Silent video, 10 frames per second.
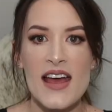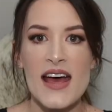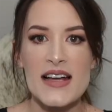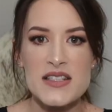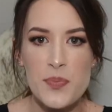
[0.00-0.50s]

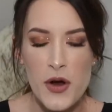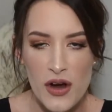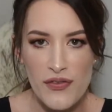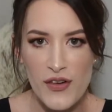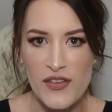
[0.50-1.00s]
It's
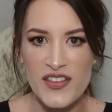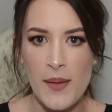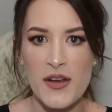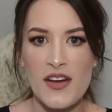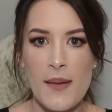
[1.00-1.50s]
perfect for
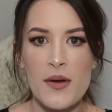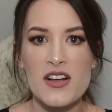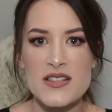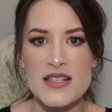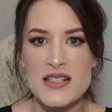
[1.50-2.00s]
tummy time
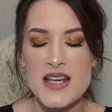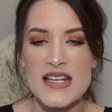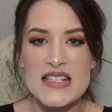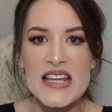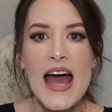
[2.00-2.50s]
because
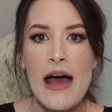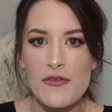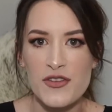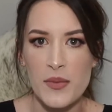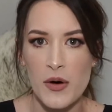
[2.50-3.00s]
it's
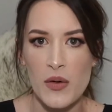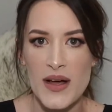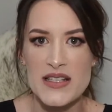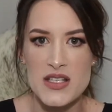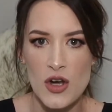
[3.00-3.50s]
comfortable.
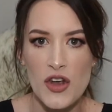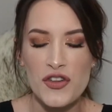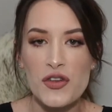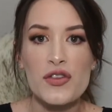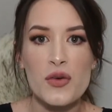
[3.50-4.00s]
It's not
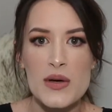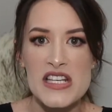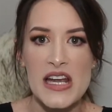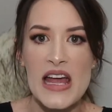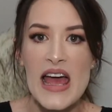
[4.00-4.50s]
too
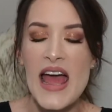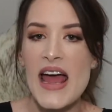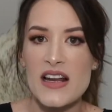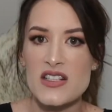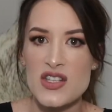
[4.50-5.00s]
squishy
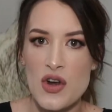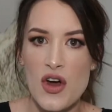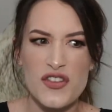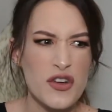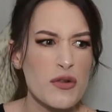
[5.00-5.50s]
and it's
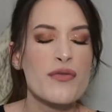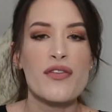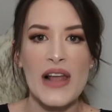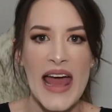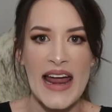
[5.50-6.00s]
not too
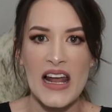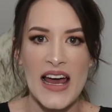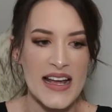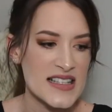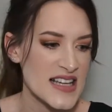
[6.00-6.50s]
flat.
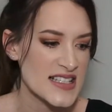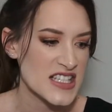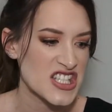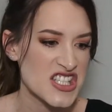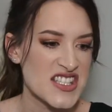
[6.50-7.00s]
Like, it
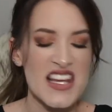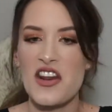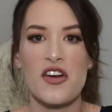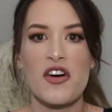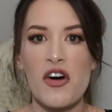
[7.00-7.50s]
doesn't just sit
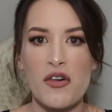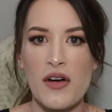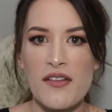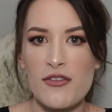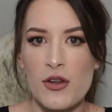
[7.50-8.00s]
on a
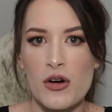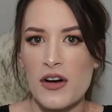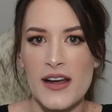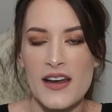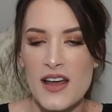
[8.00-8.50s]
concrete
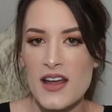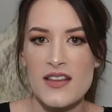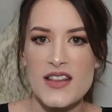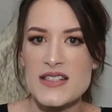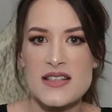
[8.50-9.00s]
floor and
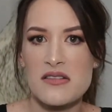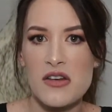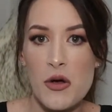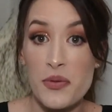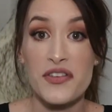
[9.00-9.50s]
there's
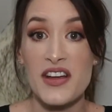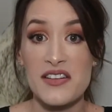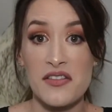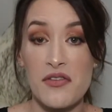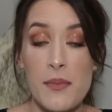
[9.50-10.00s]
no
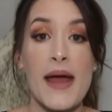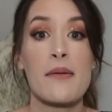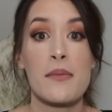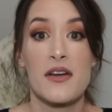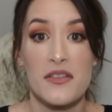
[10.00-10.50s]
protection for
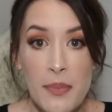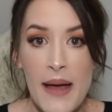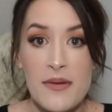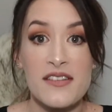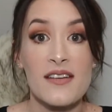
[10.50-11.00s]
baby, because
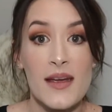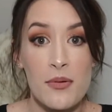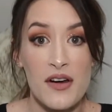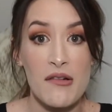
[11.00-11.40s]
babies can get pretty